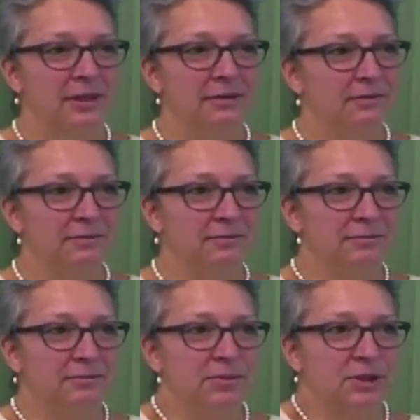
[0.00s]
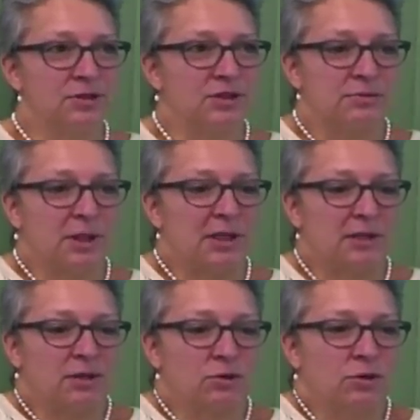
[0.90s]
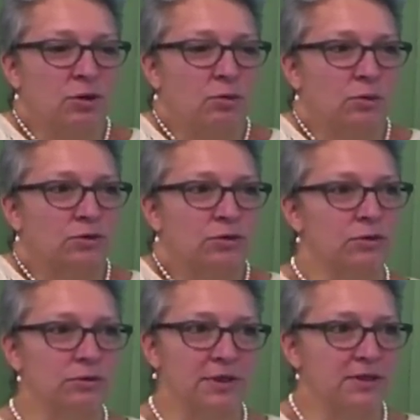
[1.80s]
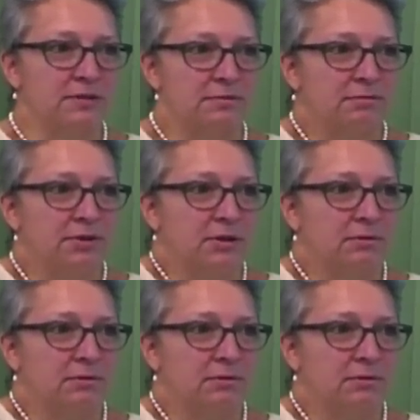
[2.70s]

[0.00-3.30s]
And because when they don't know what to do, they, you